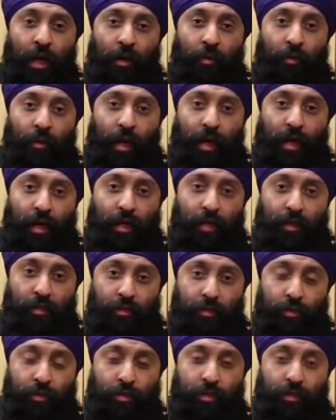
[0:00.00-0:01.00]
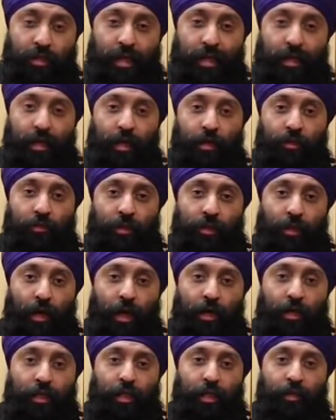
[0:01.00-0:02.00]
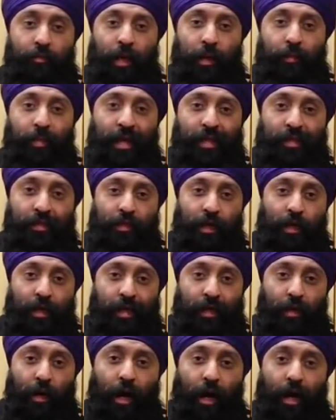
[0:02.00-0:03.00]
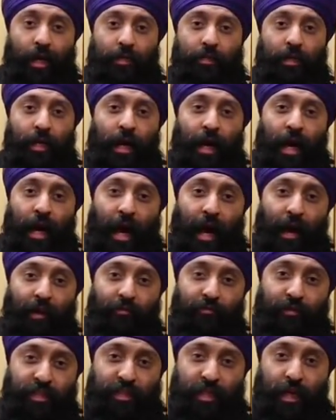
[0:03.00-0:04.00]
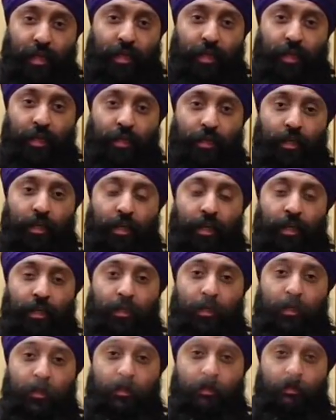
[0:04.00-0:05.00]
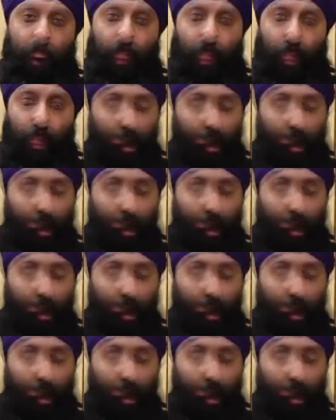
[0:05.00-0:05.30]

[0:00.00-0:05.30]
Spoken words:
where two Sikh girls were targeted by Pakistani guys at Vaisakhi Nagar Kirtans.